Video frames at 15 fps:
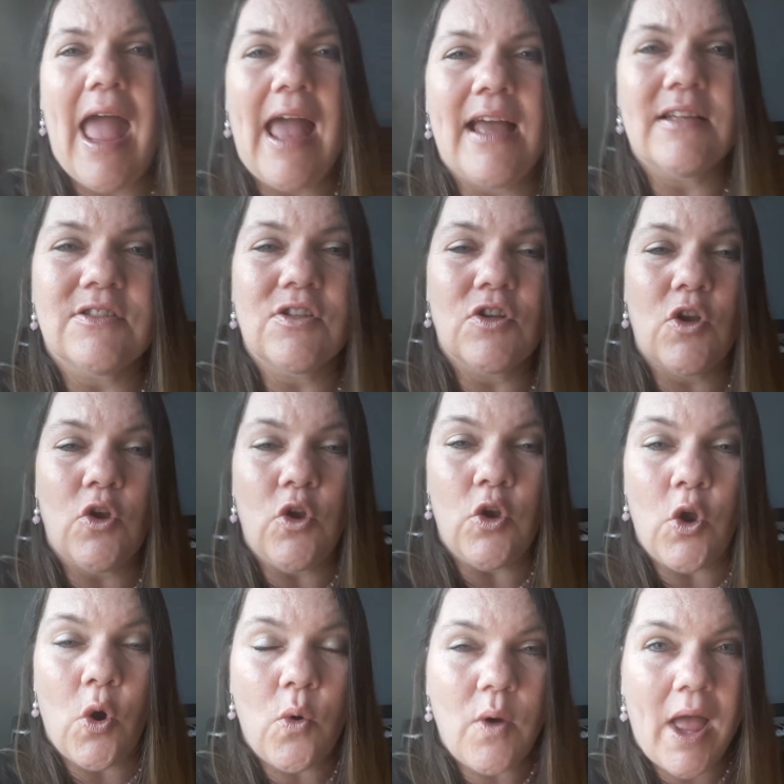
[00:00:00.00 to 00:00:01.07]
has
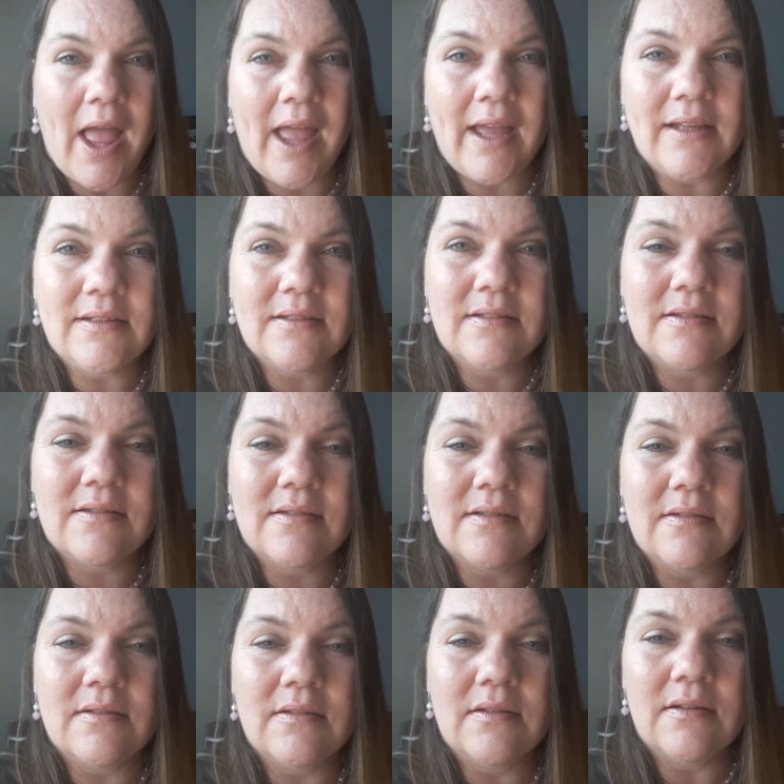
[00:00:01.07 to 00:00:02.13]
no ads,